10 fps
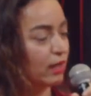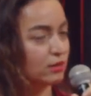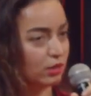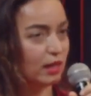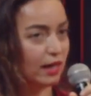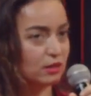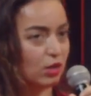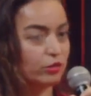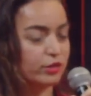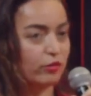So that's
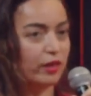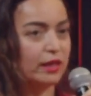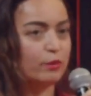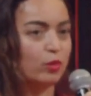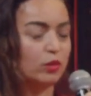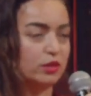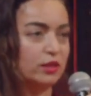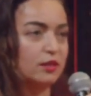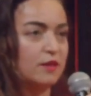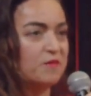also really
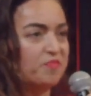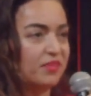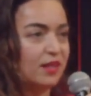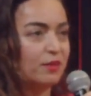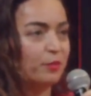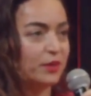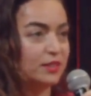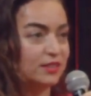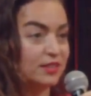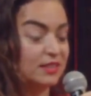important. But
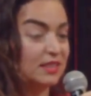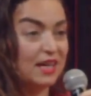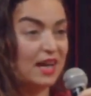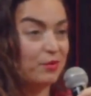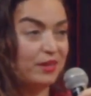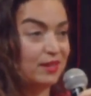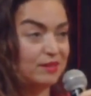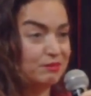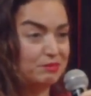I mean,